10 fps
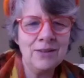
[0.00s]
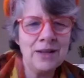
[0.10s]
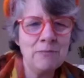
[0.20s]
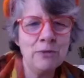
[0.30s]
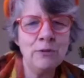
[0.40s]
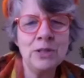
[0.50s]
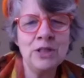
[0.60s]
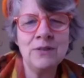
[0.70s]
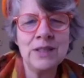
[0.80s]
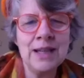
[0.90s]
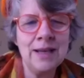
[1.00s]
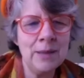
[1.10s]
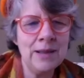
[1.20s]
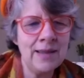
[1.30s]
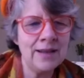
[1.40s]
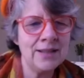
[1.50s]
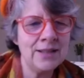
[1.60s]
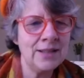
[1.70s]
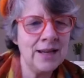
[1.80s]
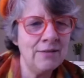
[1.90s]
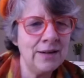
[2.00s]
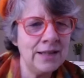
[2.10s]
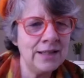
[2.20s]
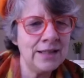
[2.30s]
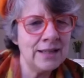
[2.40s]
of the improvements you've seen have been thanks to Terry's